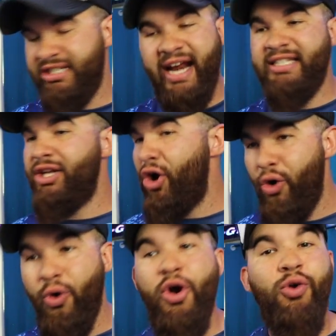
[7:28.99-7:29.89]
Shout out to the
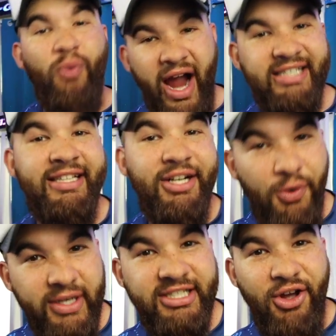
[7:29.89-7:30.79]
whole Rise of the
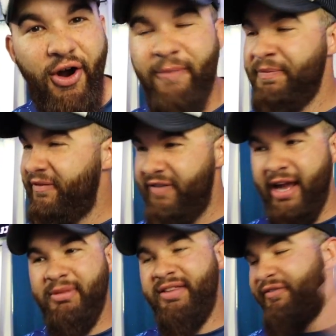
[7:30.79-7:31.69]
Northstar
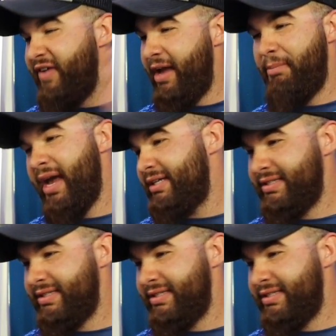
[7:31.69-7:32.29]
family, the fan base.